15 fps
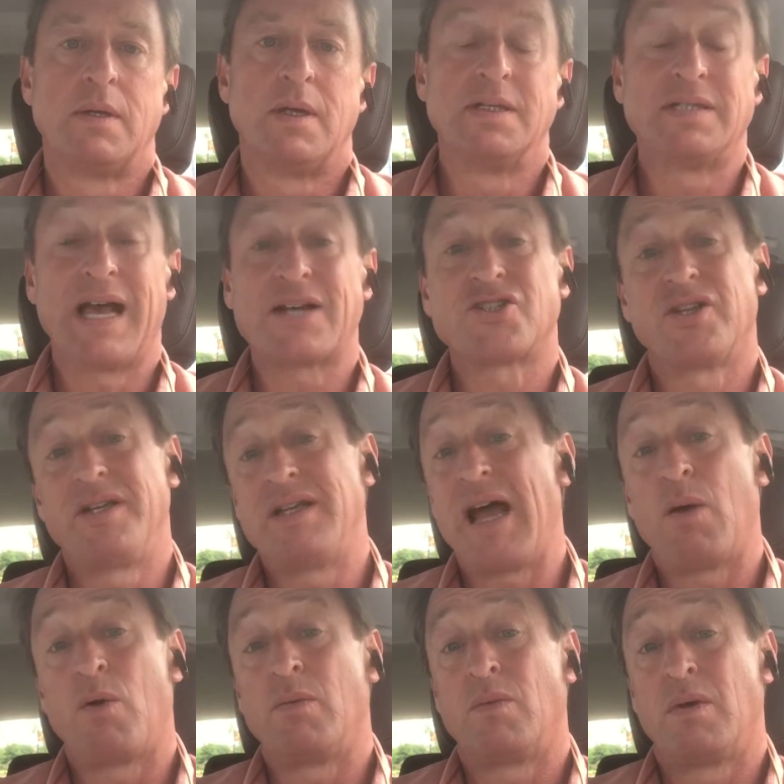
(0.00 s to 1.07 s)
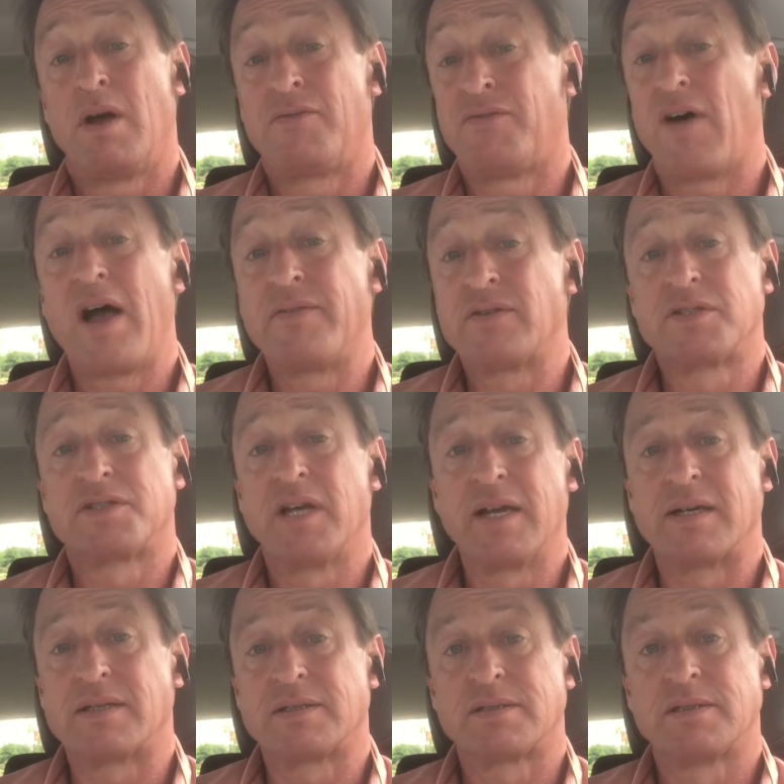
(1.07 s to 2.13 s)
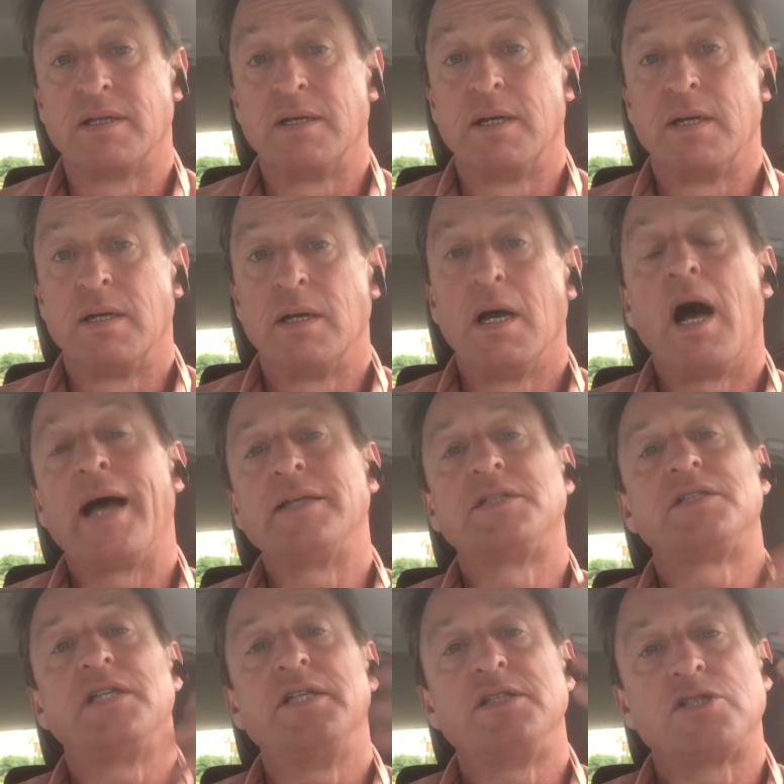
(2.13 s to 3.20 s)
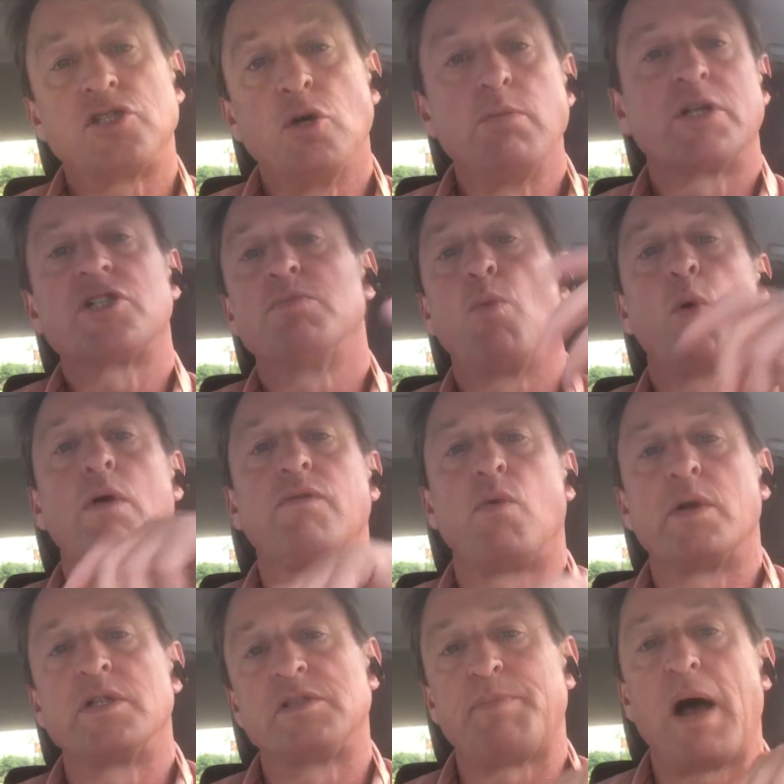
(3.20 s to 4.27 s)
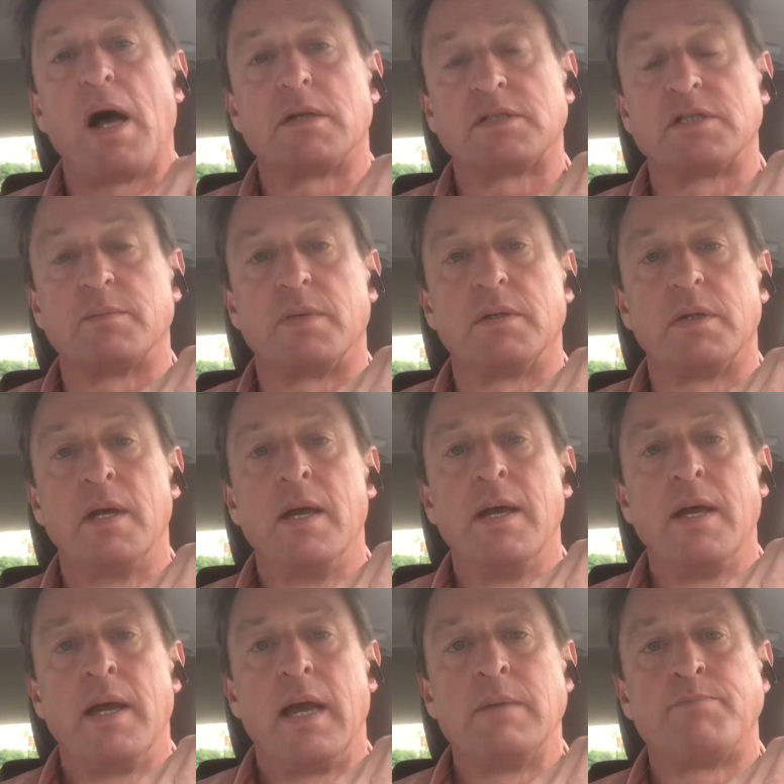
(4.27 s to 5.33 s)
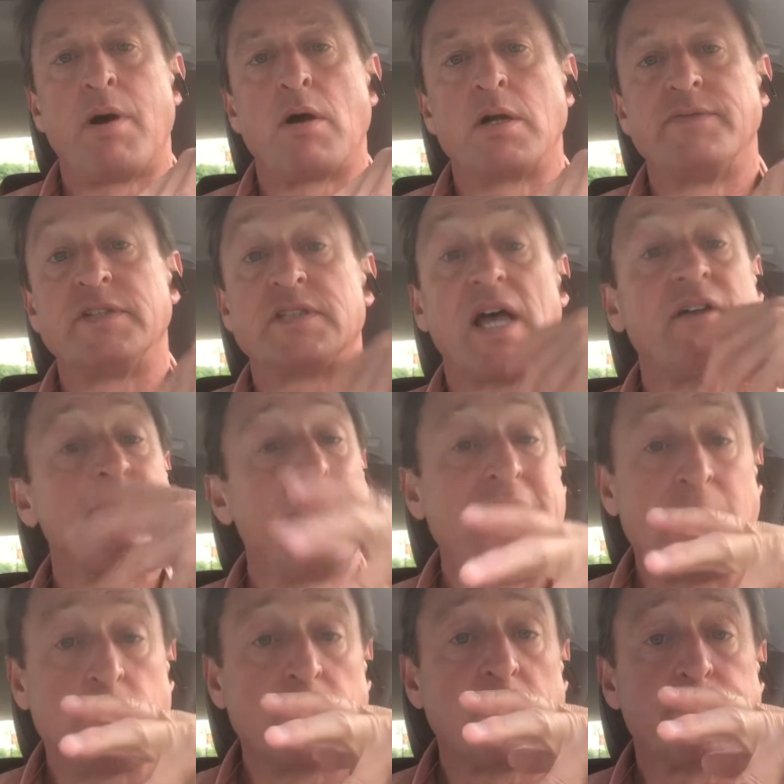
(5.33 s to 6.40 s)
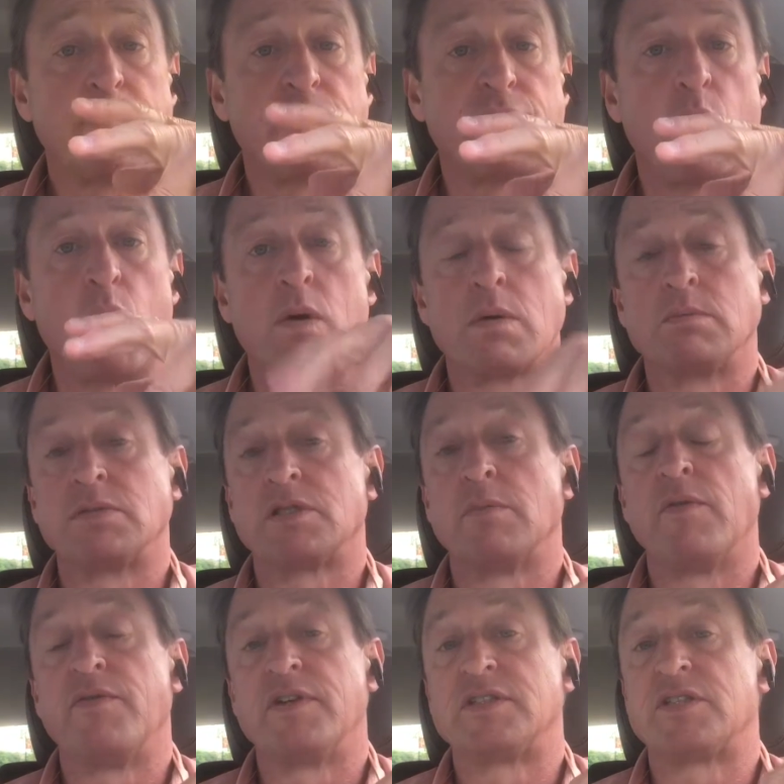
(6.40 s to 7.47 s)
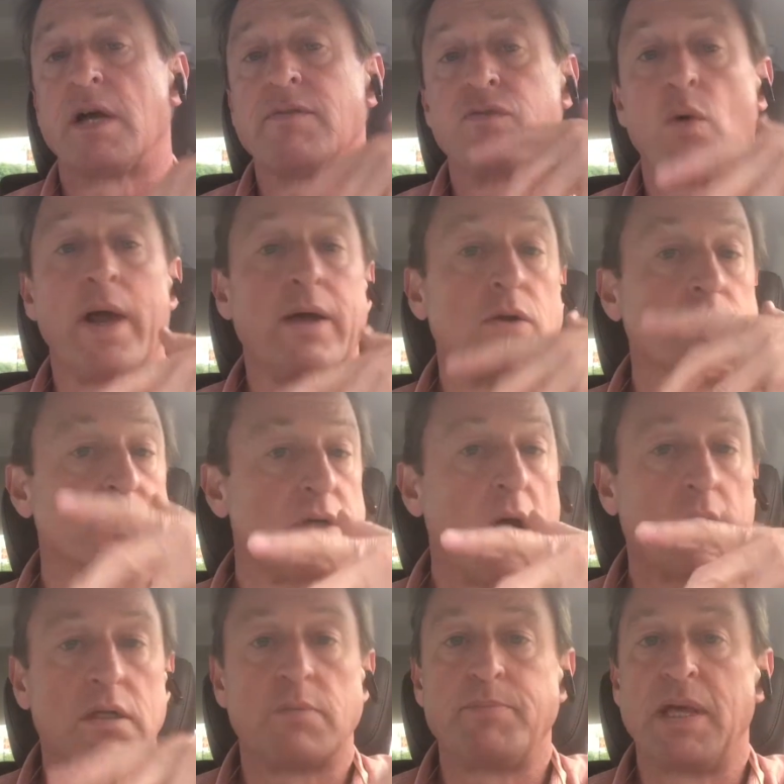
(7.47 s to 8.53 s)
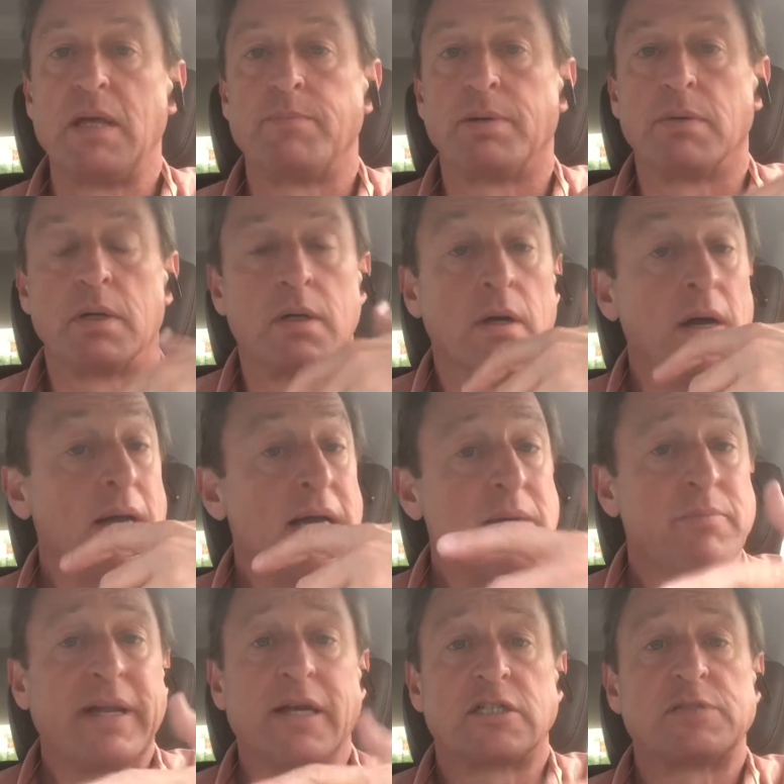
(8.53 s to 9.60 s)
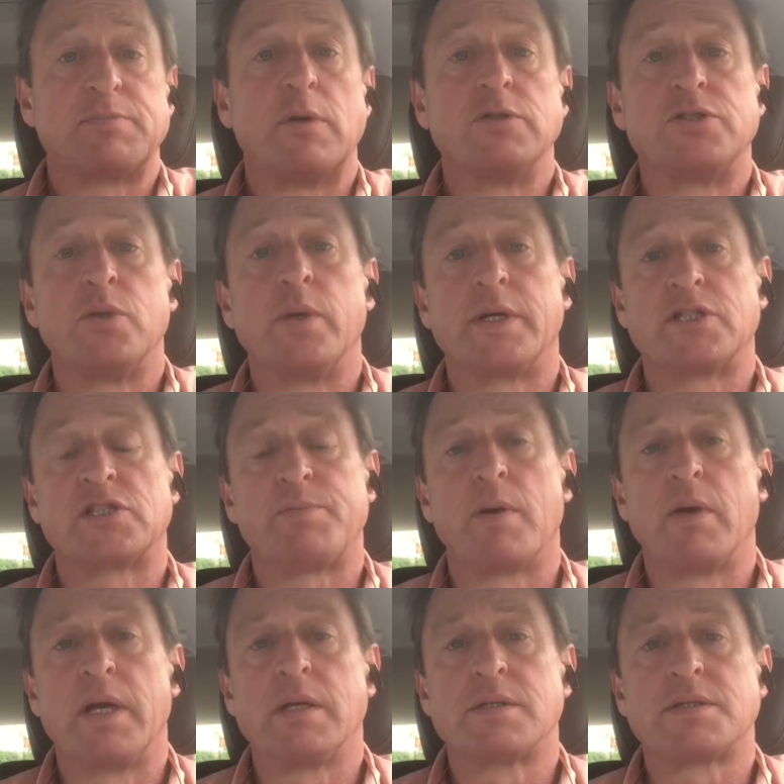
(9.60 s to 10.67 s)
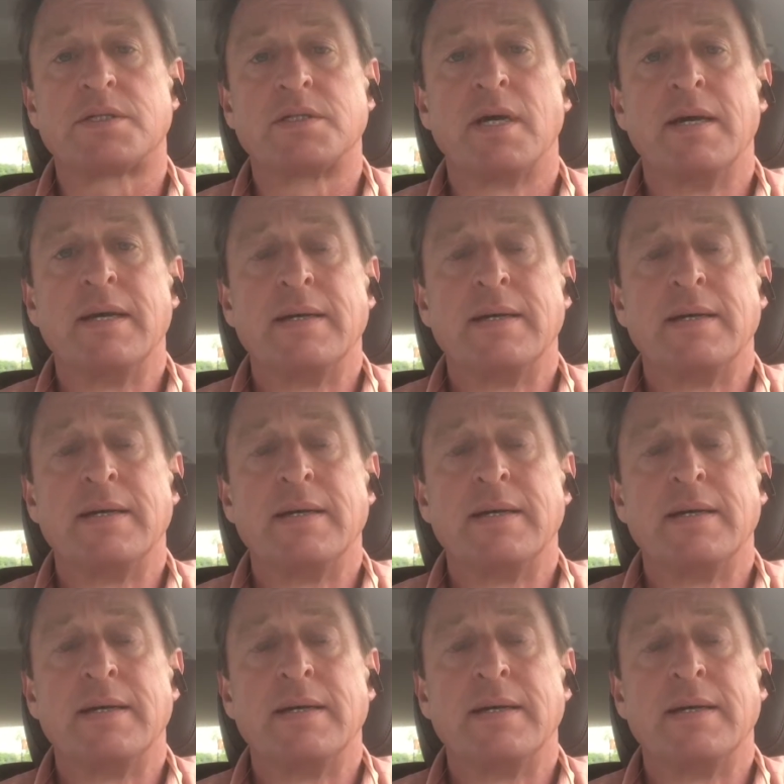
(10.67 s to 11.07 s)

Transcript: is actually now a 5 or 6. I see so much more of what is possible. And part of it's I've been able to perform, some of it's I've read or talked to people or been exposed to experience.